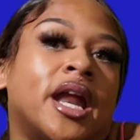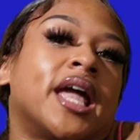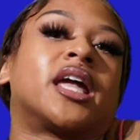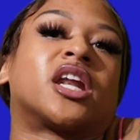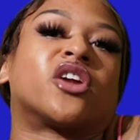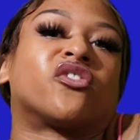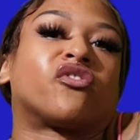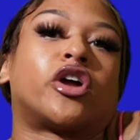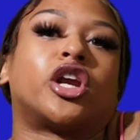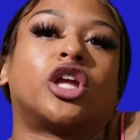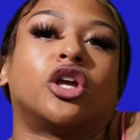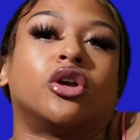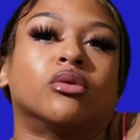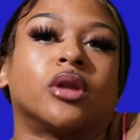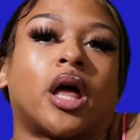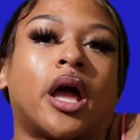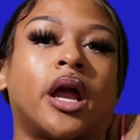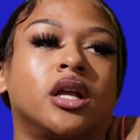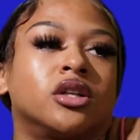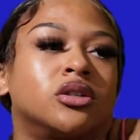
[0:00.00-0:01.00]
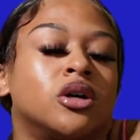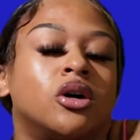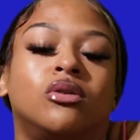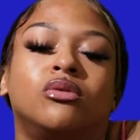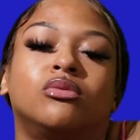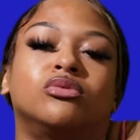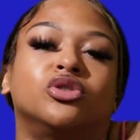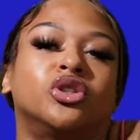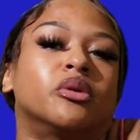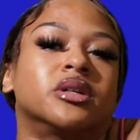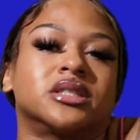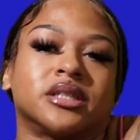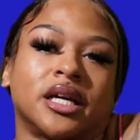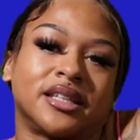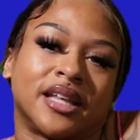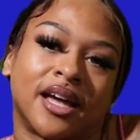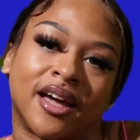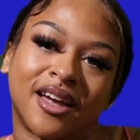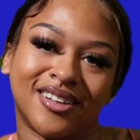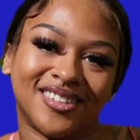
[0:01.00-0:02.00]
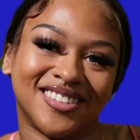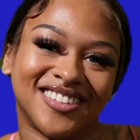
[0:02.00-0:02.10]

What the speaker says: naked in front of you. Like, don't do us like that.